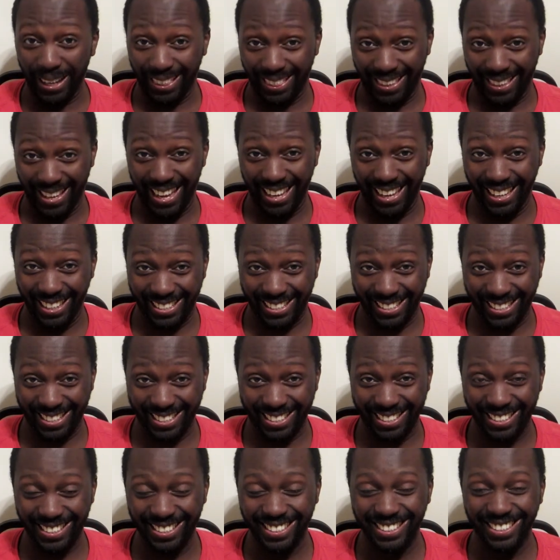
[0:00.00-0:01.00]

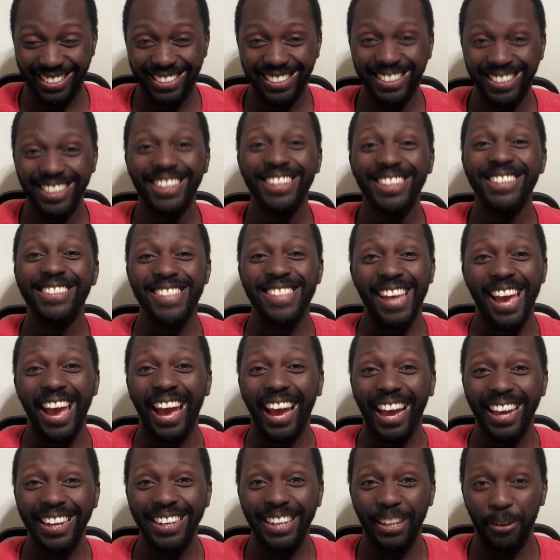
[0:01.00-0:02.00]
this, to
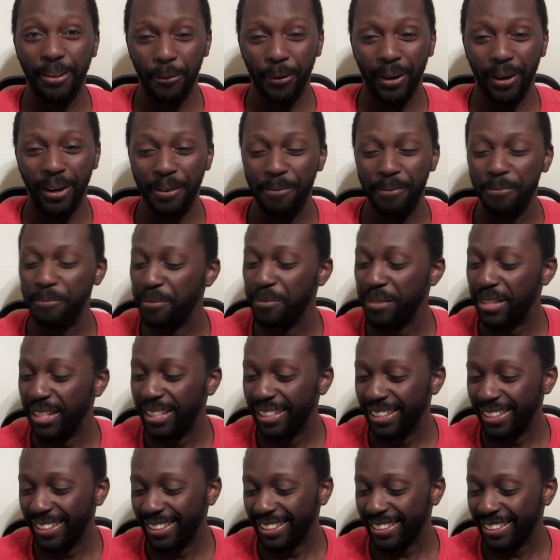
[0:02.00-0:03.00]
anyone,
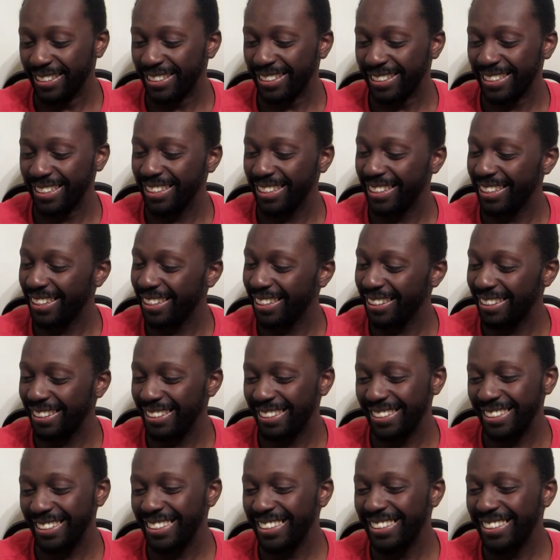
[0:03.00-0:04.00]
uh,
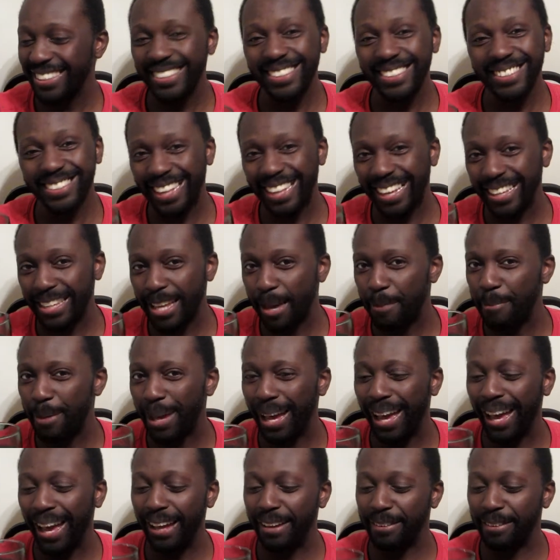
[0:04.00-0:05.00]
it's
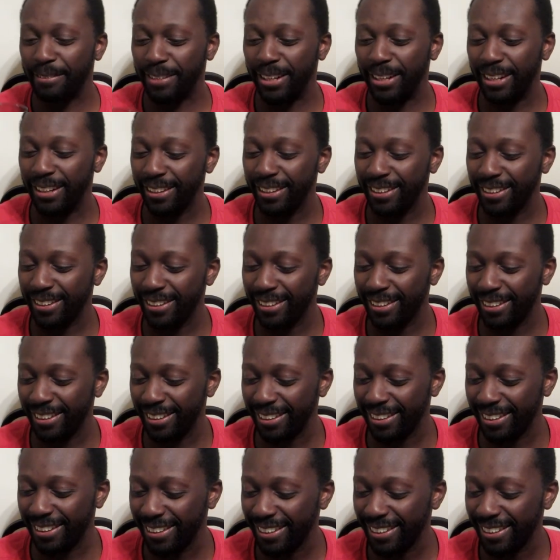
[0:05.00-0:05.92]
not that bad.